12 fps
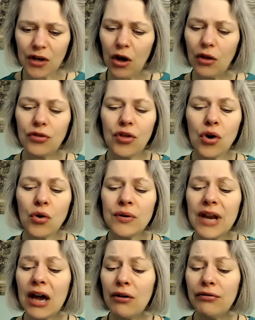although
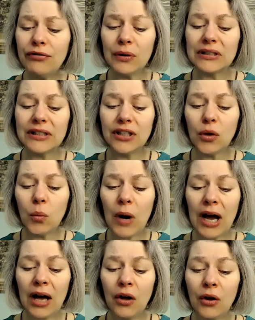now for a little
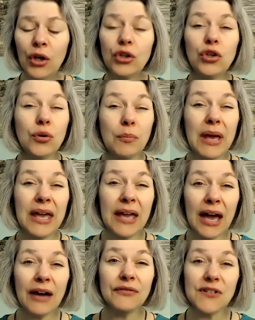while you may
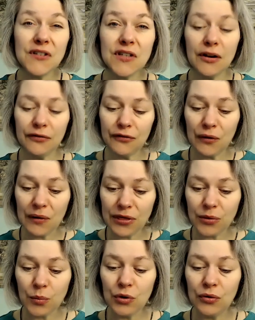have to suffer
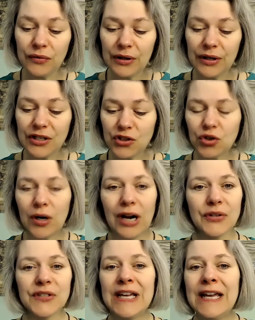through various
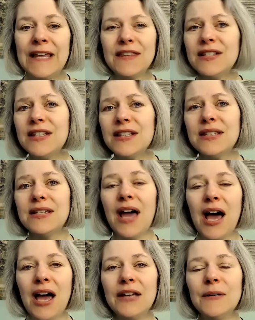trials. This is
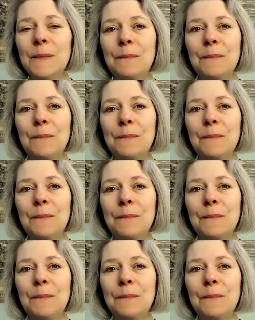not